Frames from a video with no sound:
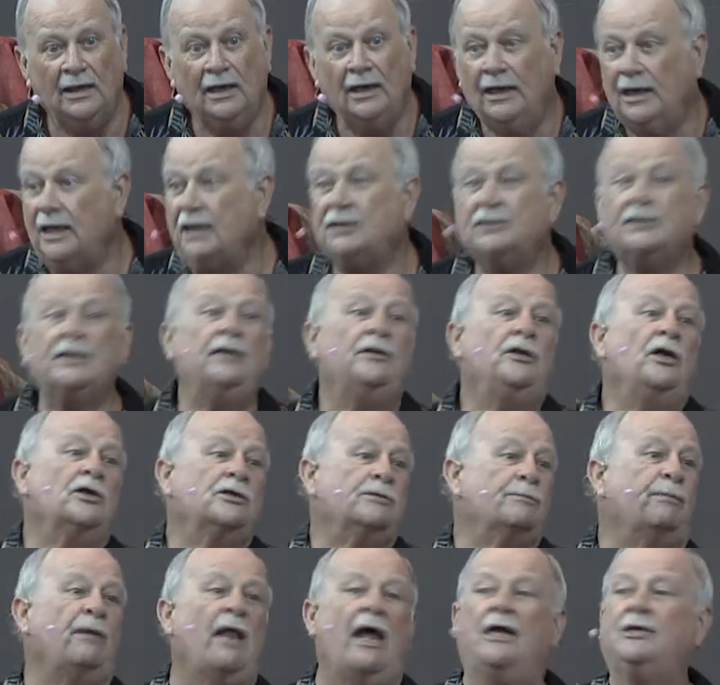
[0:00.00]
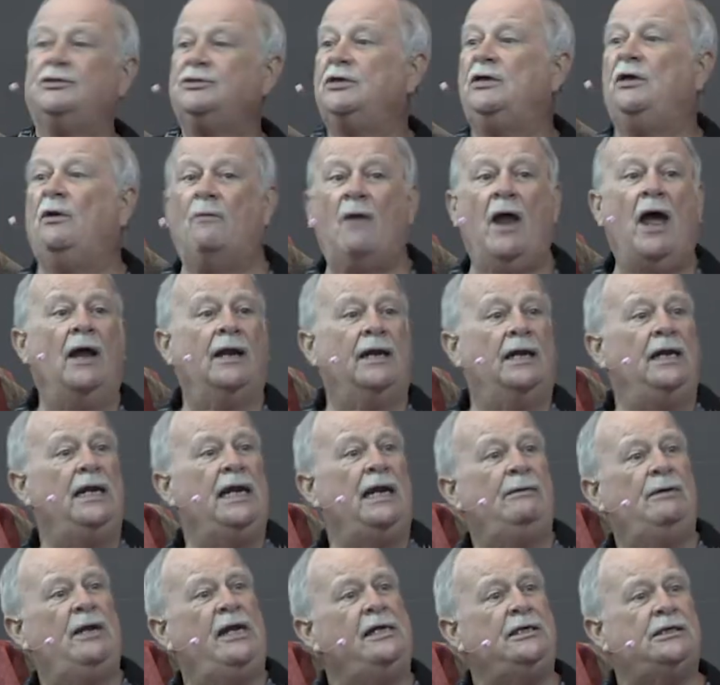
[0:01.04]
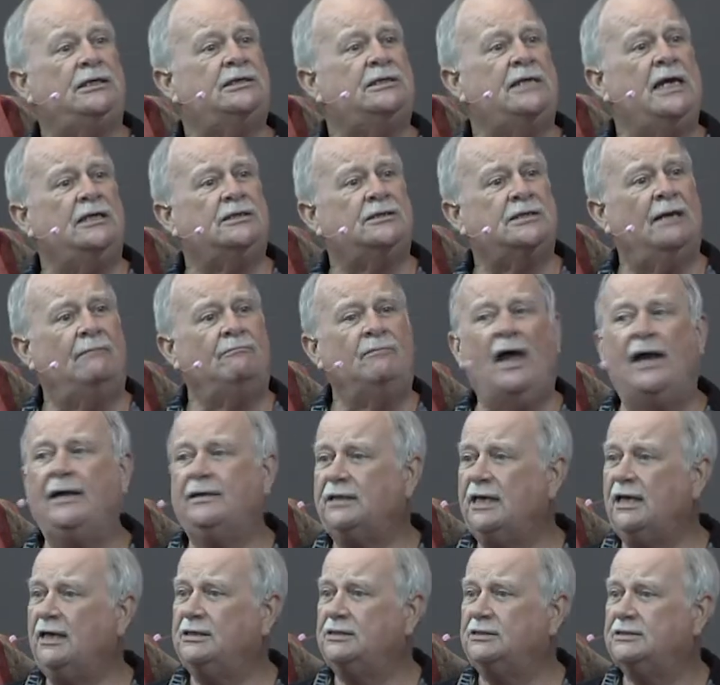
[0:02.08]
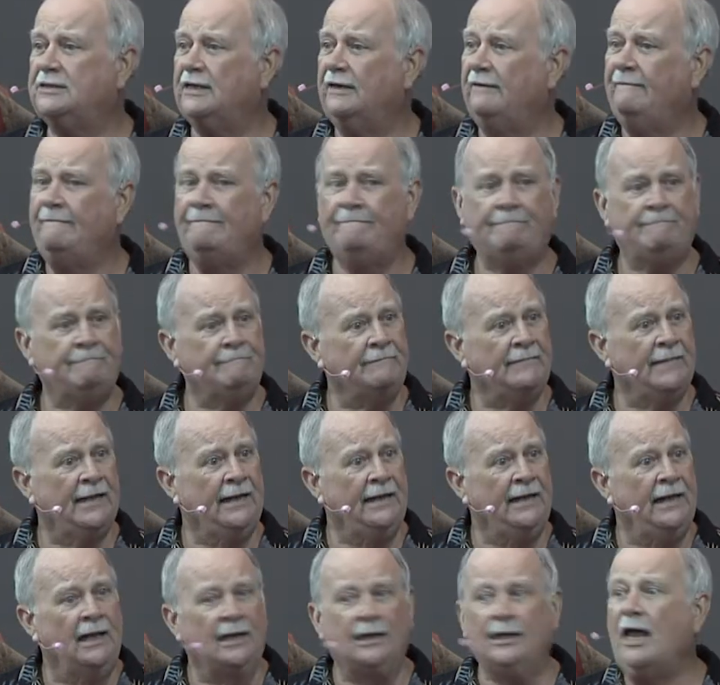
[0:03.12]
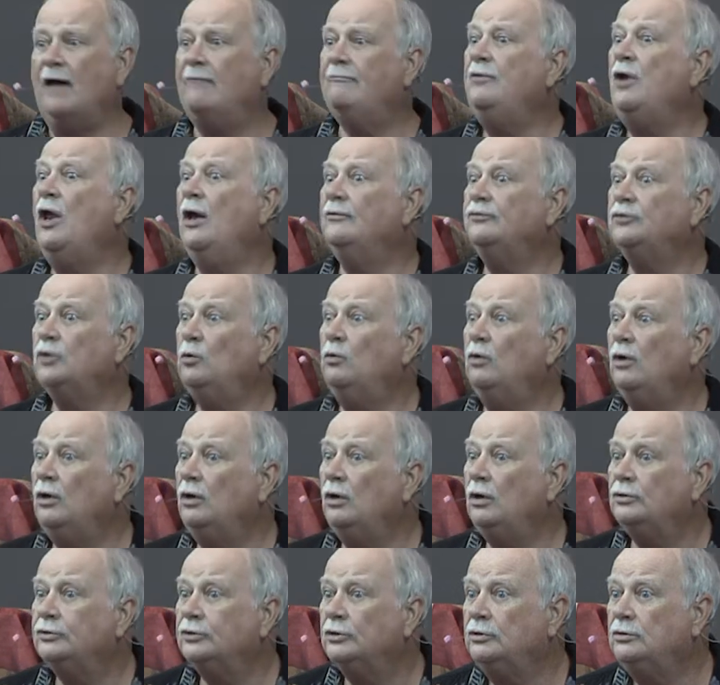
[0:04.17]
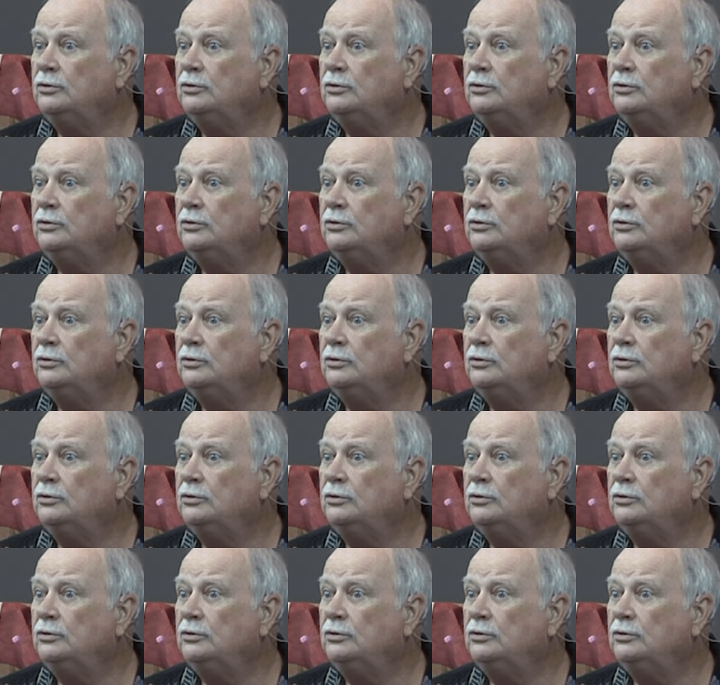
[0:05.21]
He's sitting there splashing around and he, he'd say something like this Love not the world,